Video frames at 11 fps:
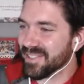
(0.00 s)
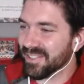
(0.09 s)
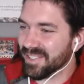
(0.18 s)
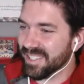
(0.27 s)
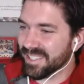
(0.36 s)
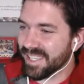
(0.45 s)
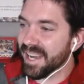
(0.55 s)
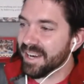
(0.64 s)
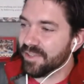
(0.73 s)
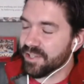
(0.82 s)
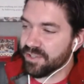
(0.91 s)
So it's
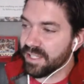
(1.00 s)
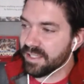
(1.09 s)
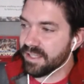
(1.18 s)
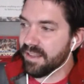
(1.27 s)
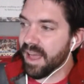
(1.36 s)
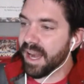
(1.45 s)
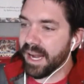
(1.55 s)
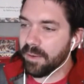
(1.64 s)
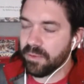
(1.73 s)
kind of interesting to see that.